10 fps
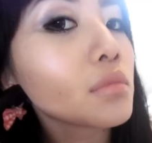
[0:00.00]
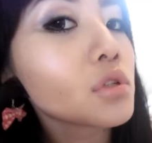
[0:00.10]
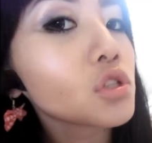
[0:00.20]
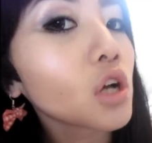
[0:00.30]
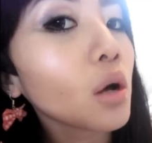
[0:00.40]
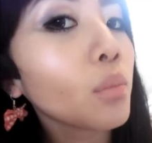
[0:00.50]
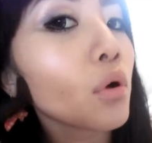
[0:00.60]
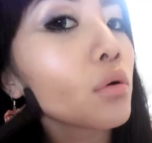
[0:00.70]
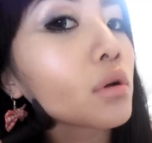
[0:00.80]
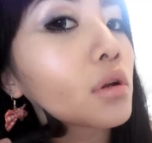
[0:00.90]

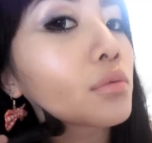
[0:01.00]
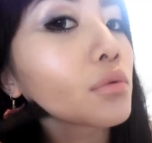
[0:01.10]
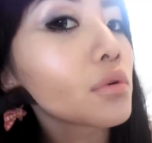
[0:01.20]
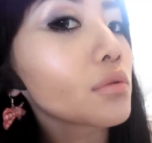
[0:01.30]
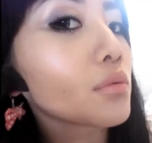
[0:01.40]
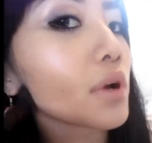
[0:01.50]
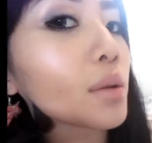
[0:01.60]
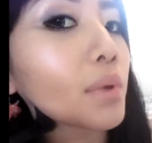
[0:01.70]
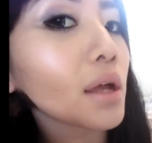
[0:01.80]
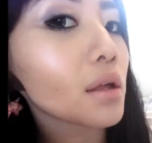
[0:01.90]
jawbone way
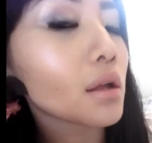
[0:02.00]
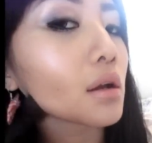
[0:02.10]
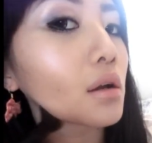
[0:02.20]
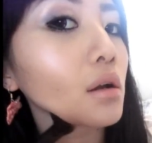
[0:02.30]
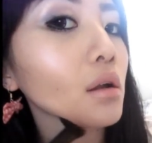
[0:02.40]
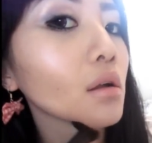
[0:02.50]
back here.